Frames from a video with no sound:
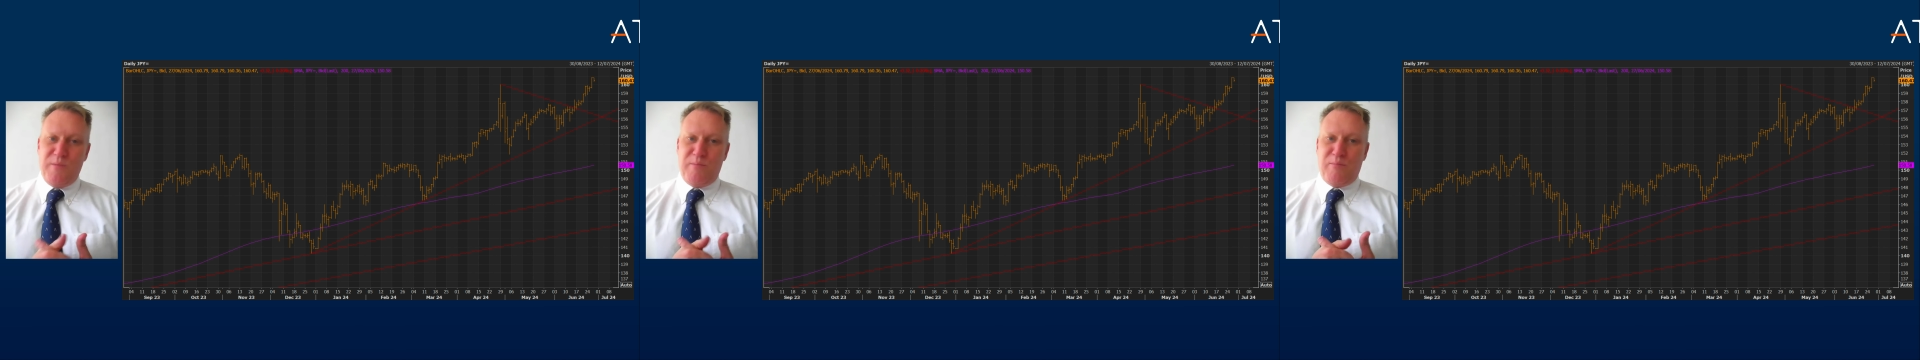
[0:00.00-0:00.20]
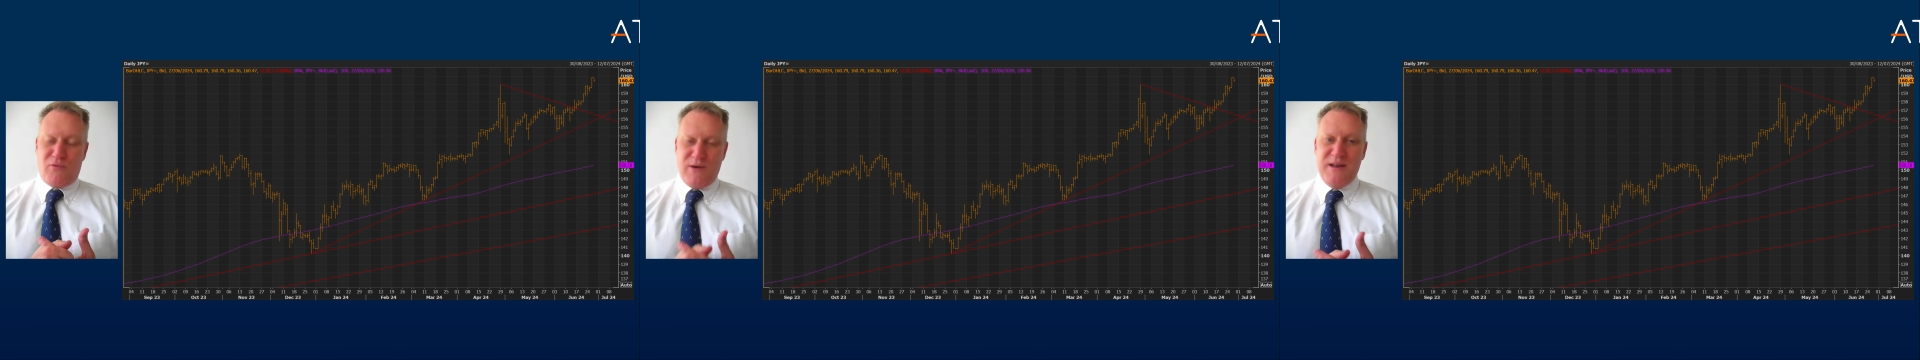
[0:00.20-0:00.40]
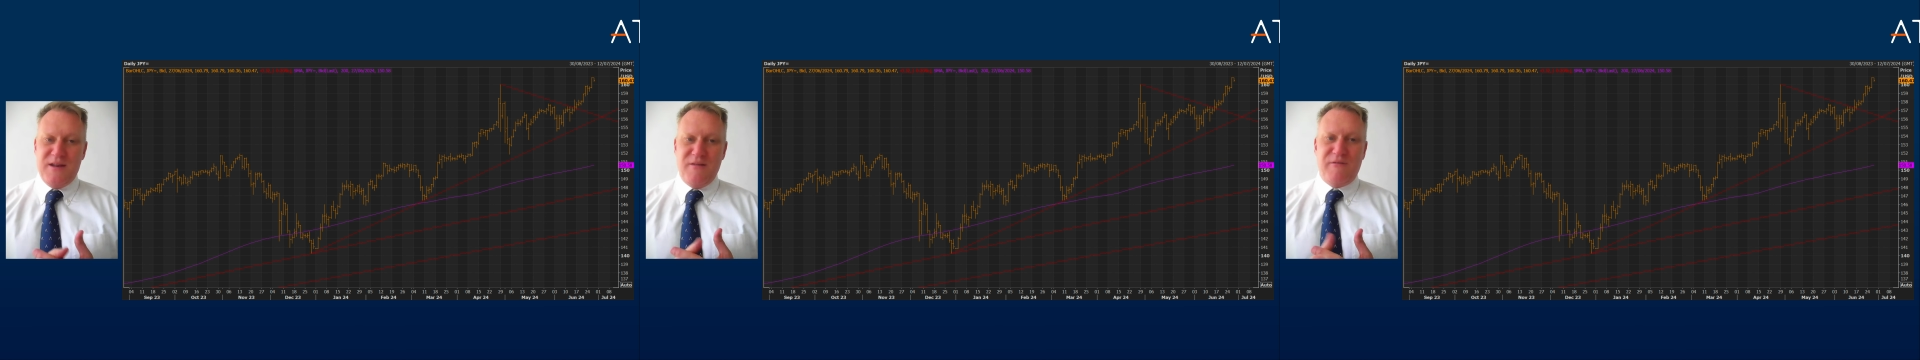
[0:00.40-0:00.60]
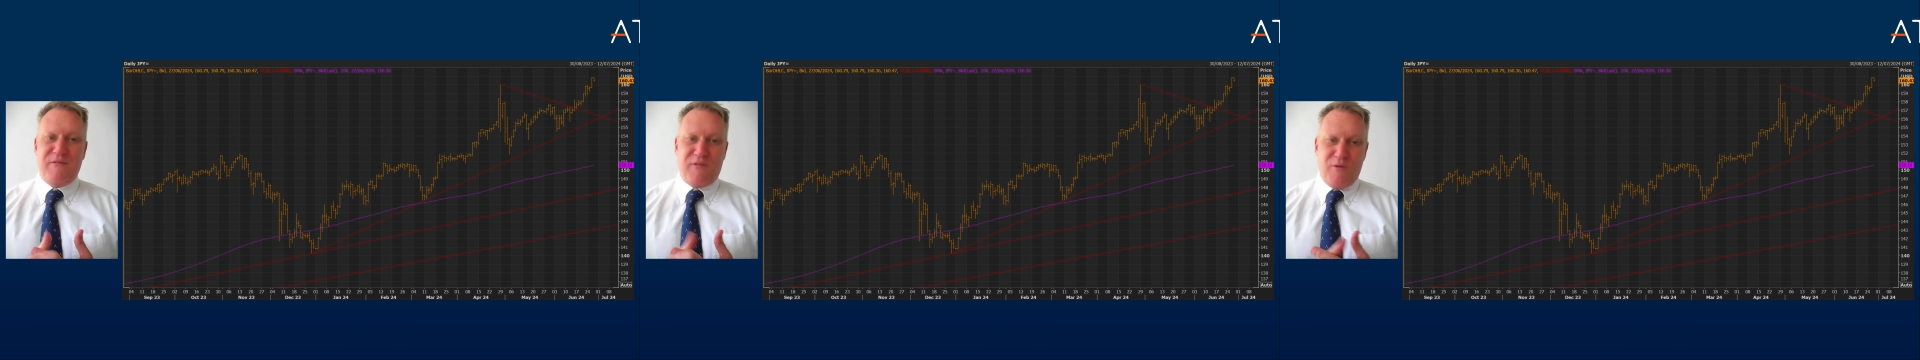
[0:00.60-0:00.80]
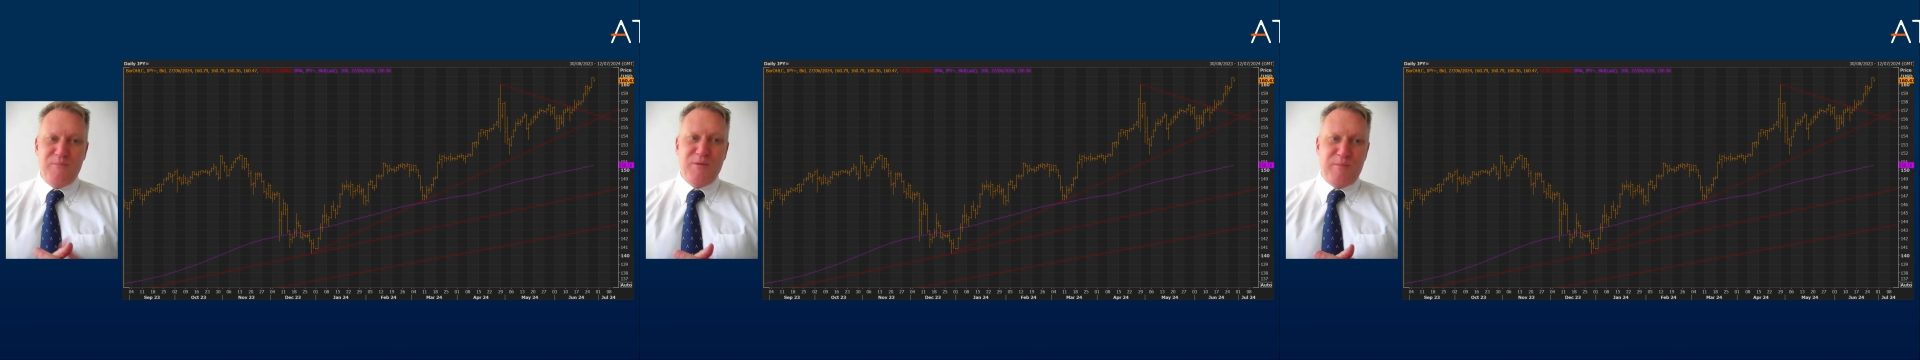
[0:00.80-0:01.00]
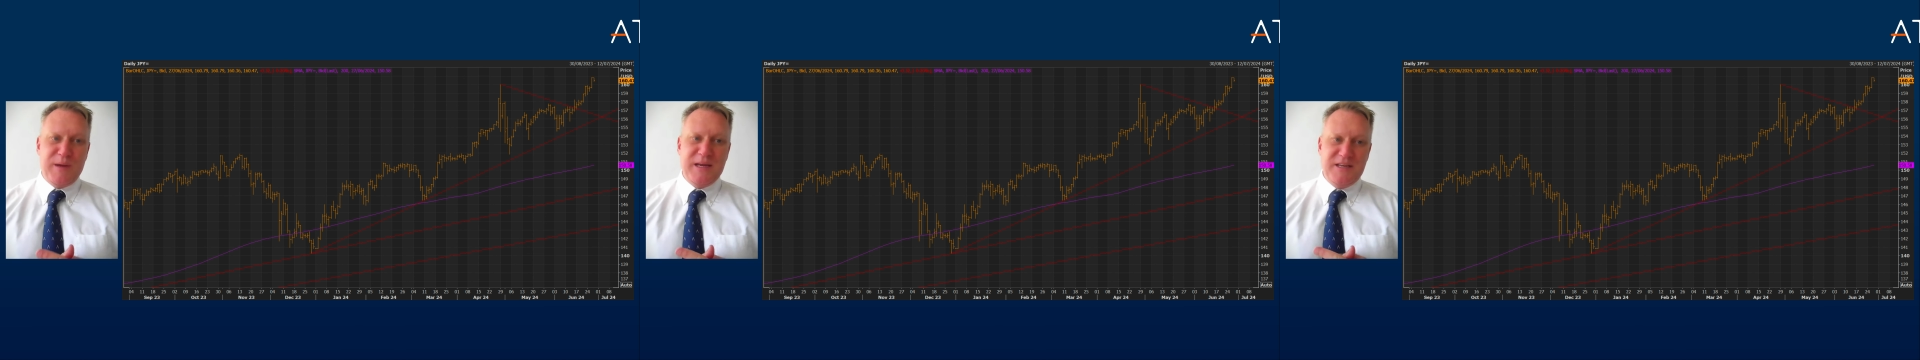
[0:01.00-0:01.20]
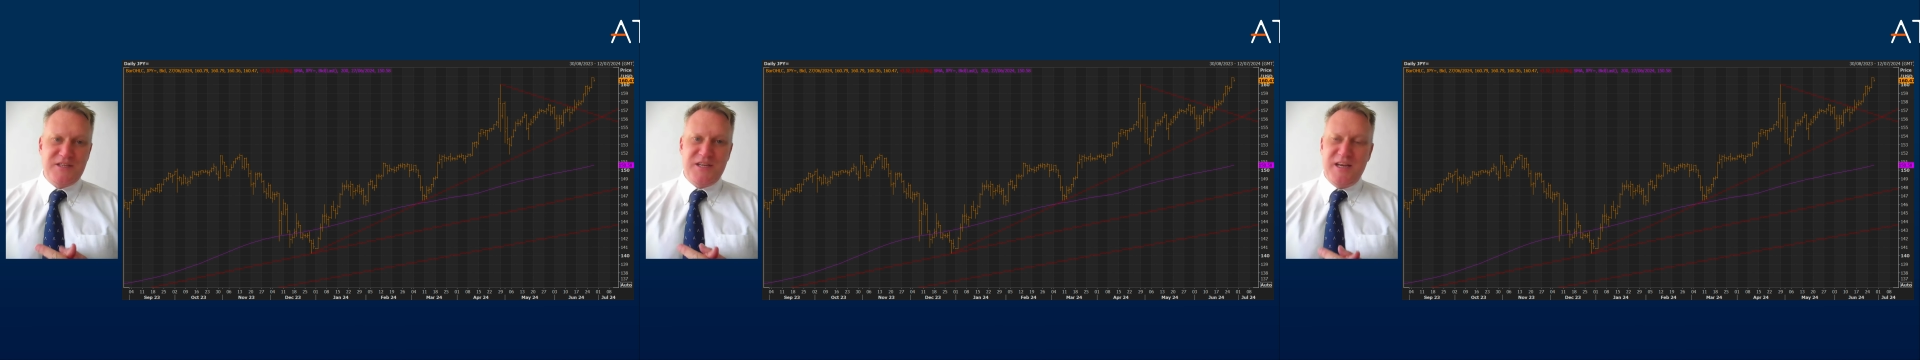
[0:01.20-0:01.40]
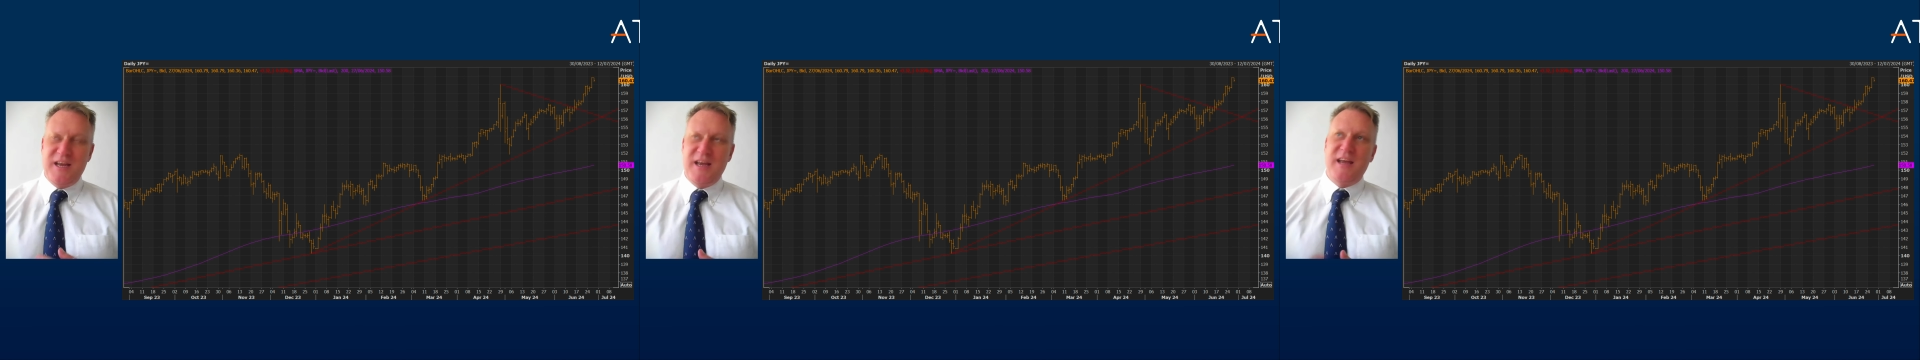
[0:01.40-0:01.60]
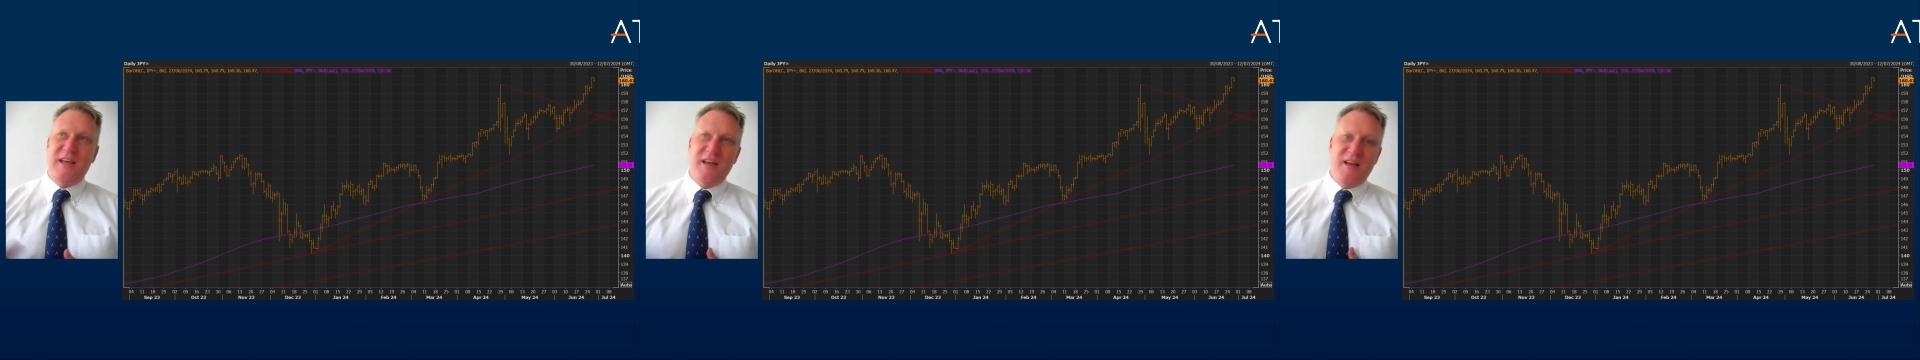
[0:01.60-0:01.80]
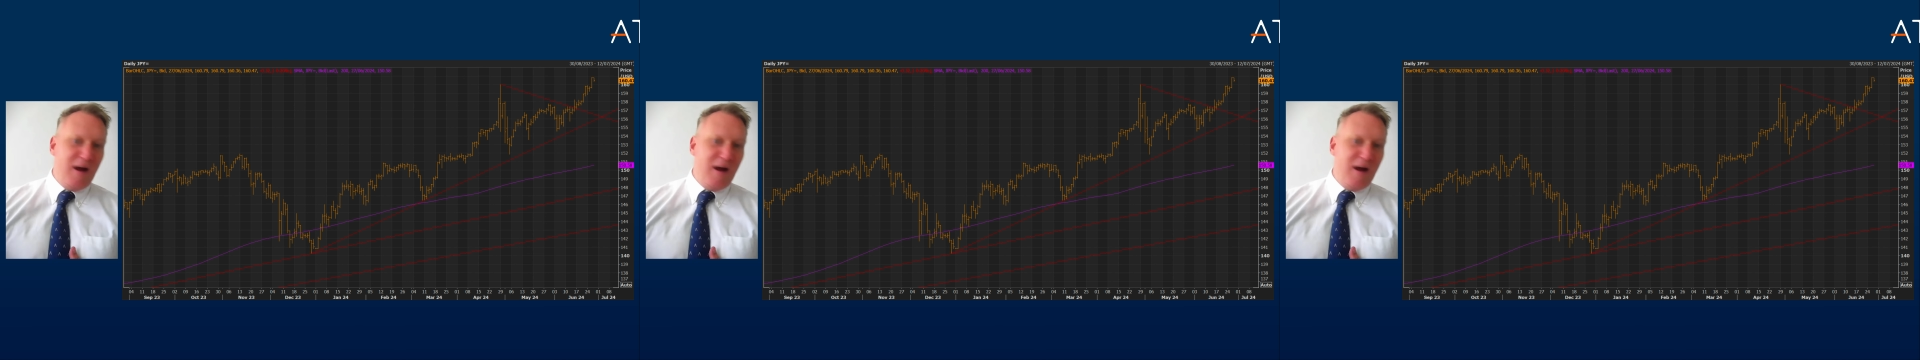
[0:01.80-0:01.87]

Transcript: print from the PCE